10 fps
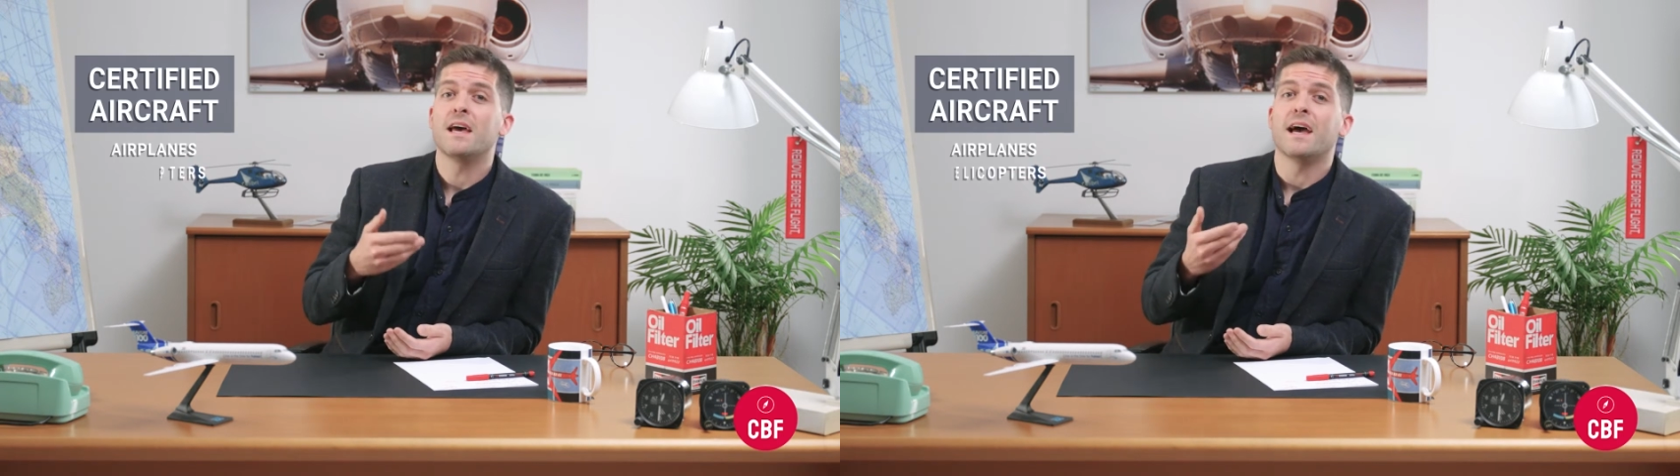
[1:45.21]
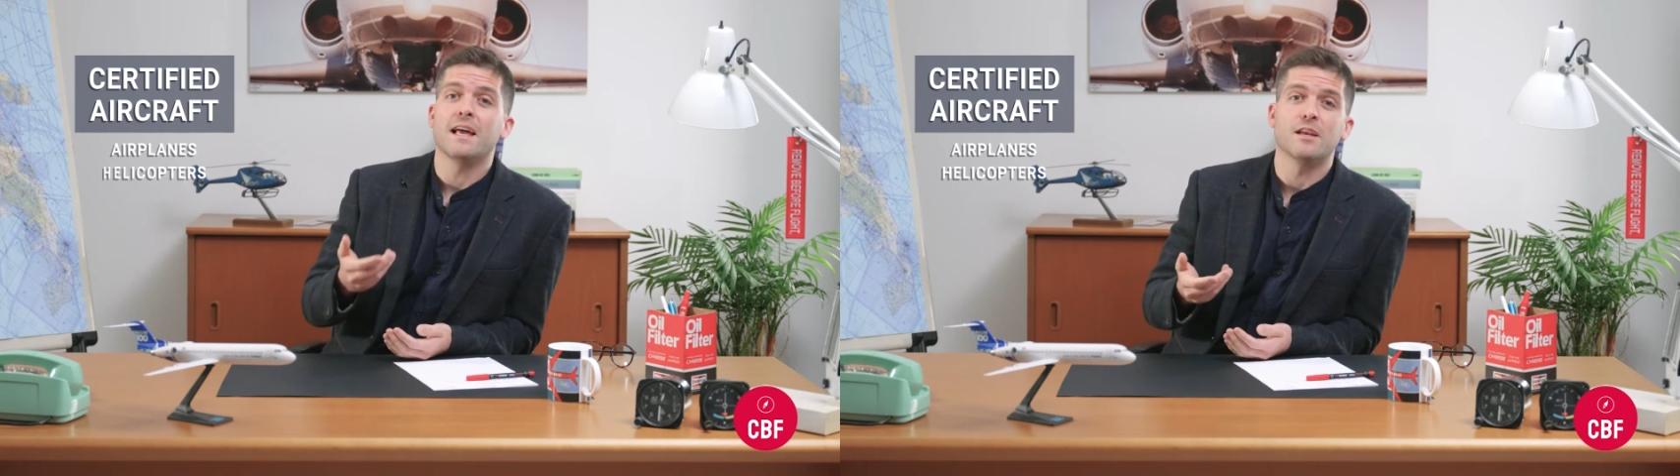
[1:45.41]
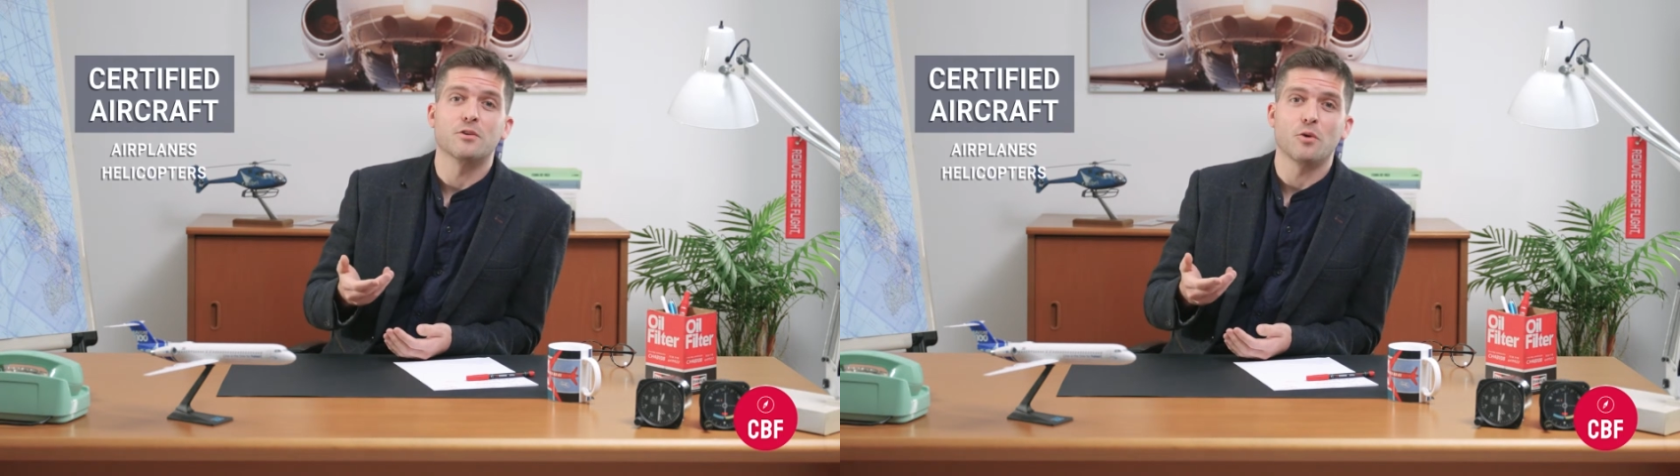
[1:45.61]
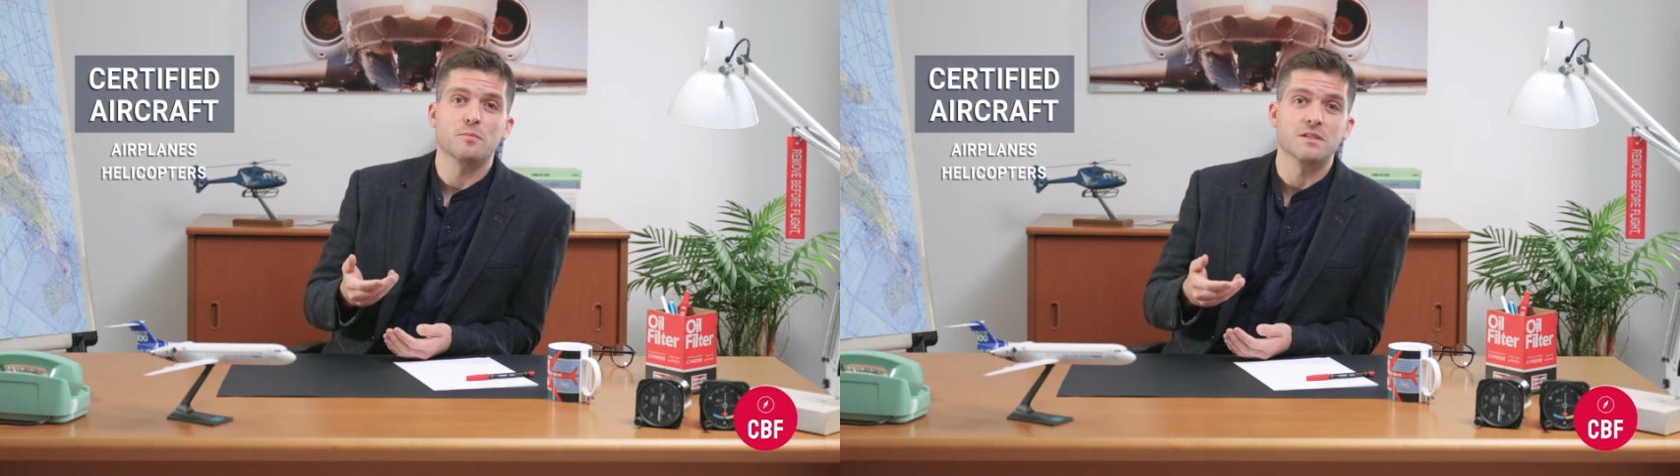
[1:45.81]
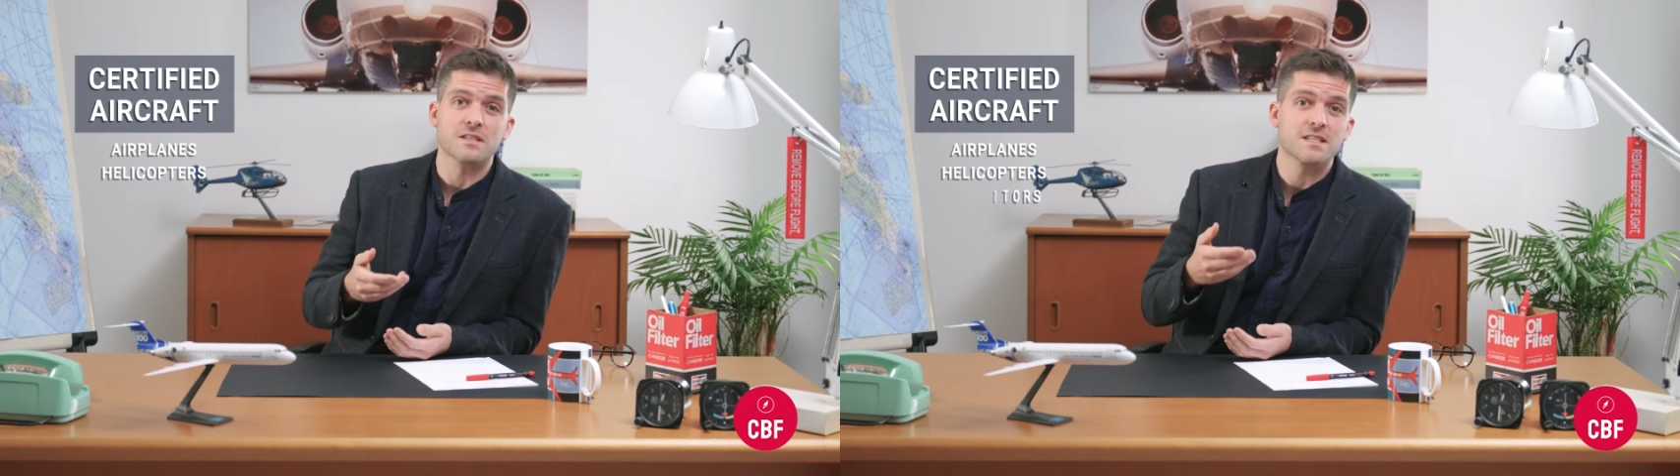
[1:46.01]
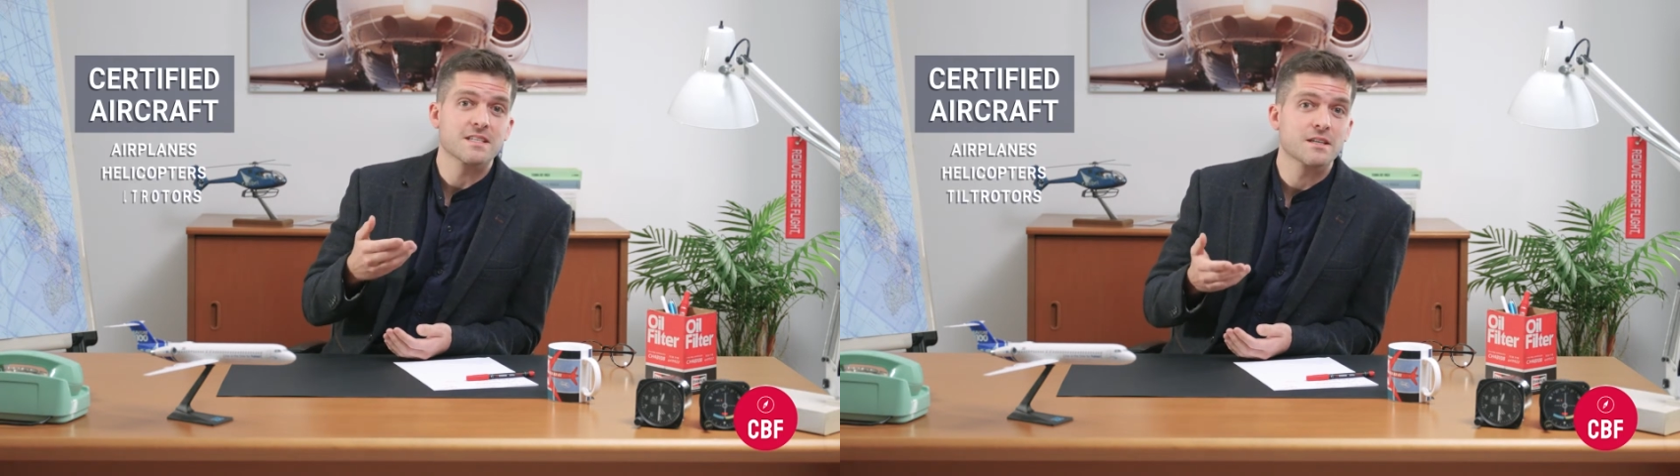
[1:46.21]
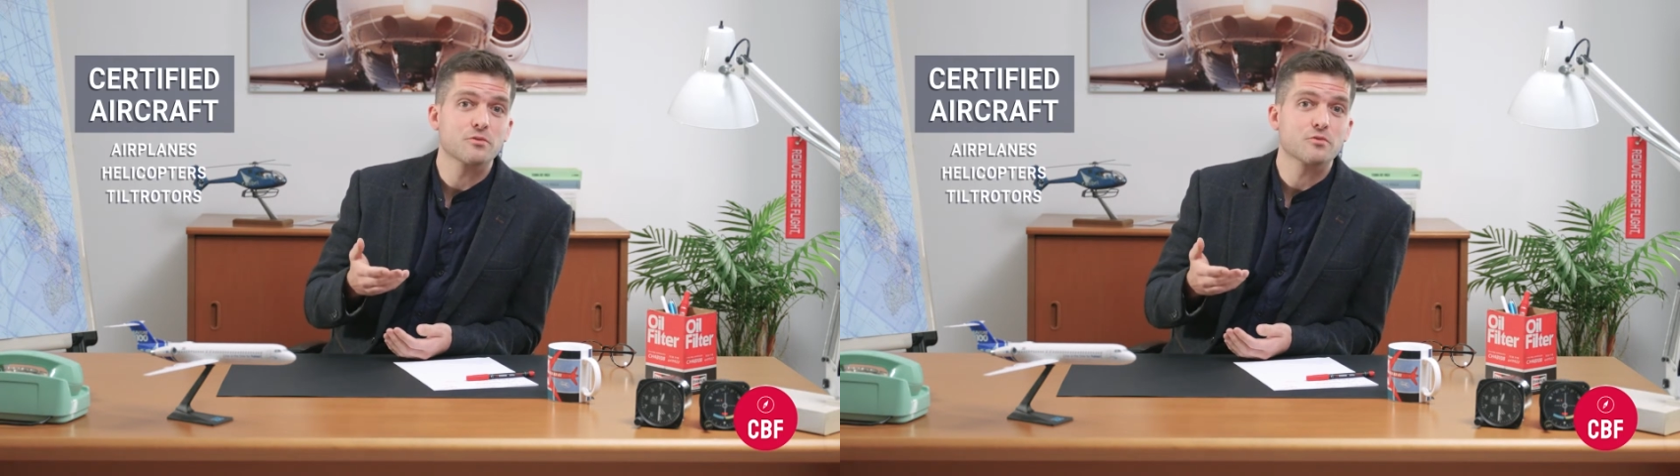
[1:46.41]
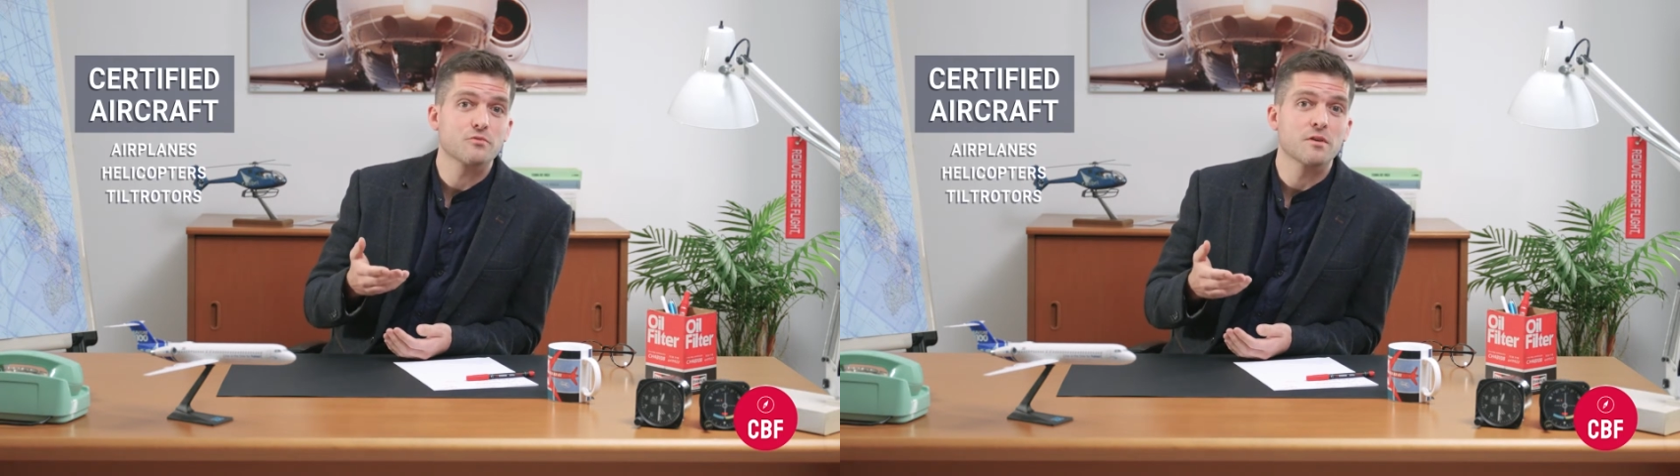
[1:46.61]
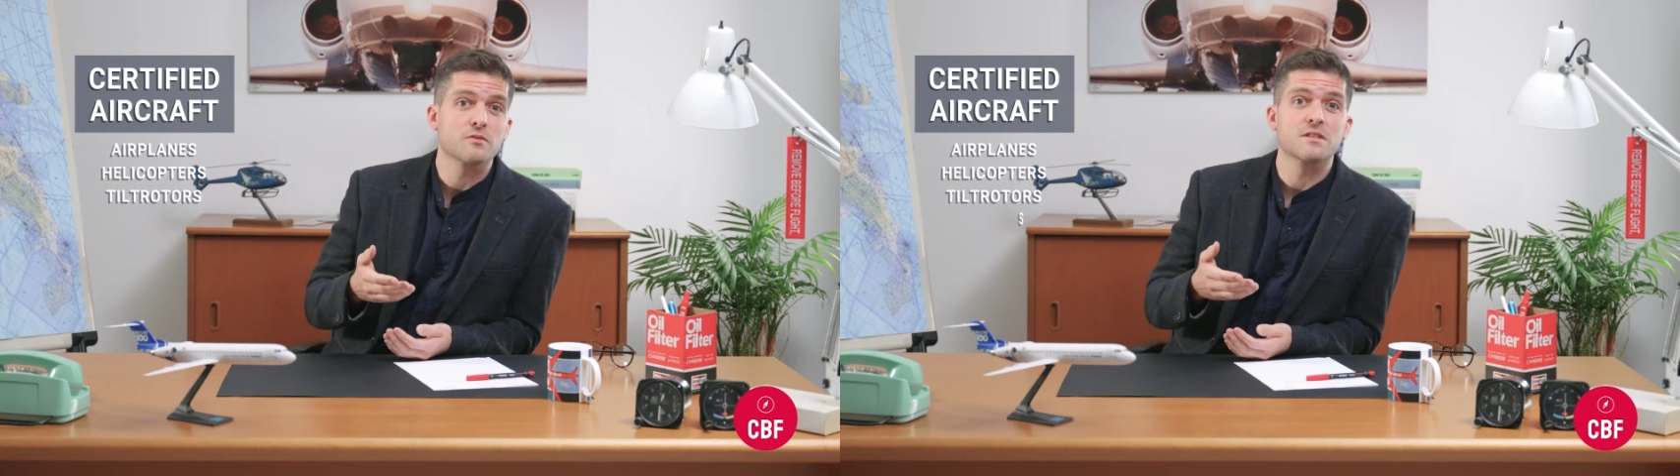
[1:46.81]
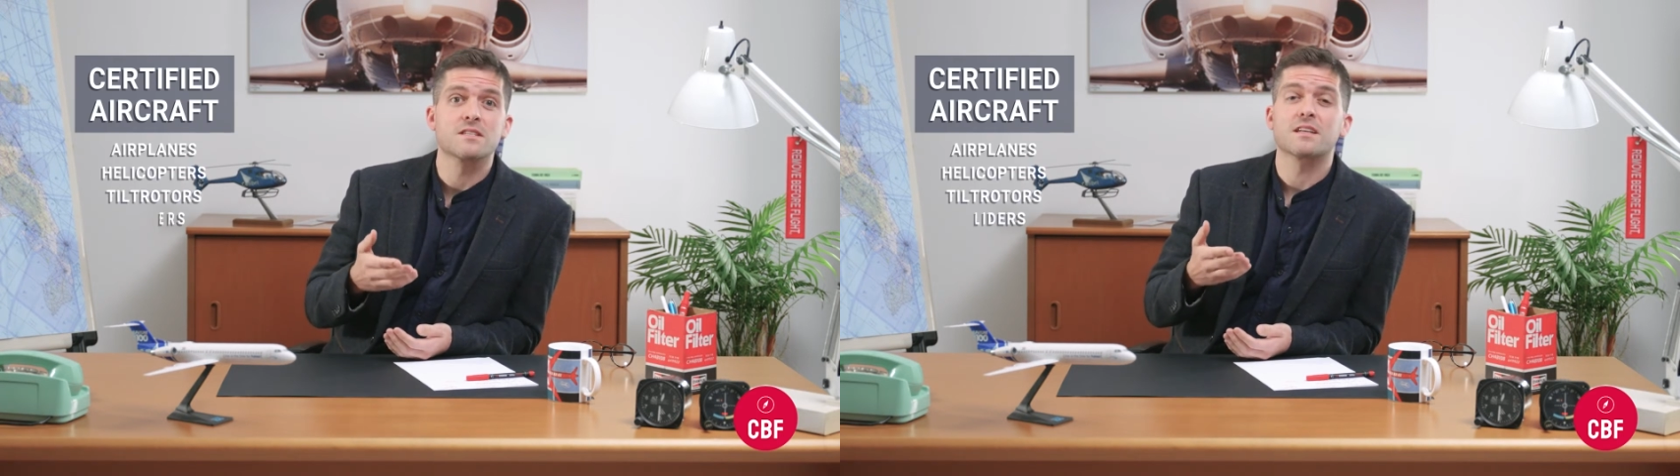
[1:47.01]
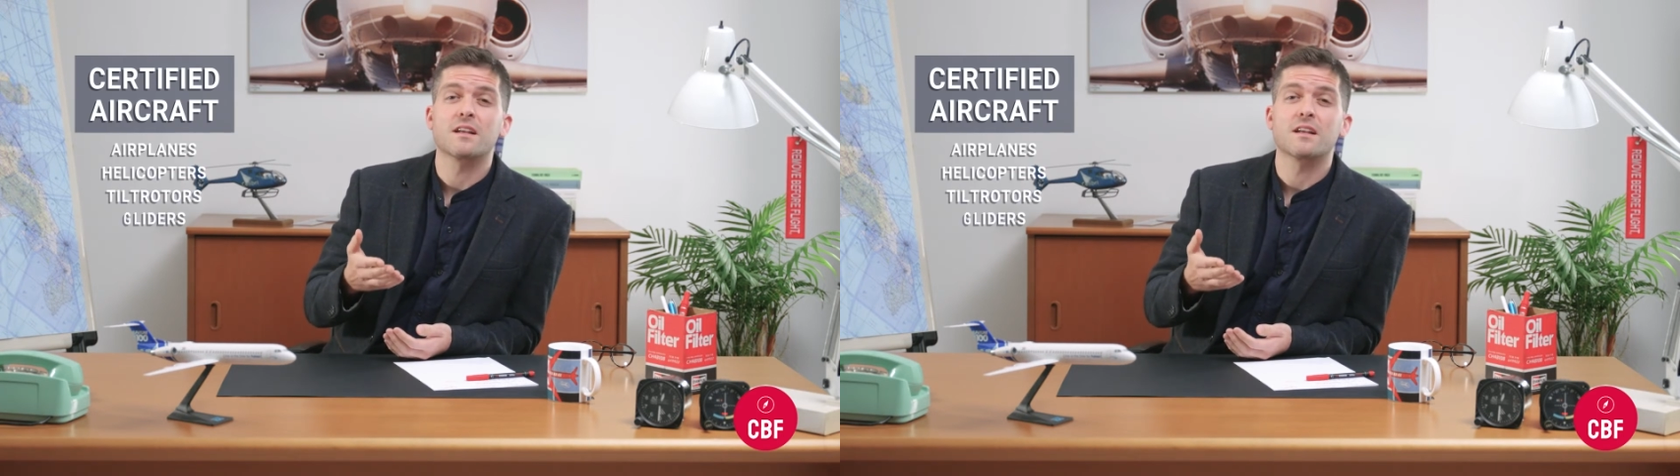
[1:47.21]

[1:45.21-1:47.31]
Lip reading: helicopters, tilt rotors,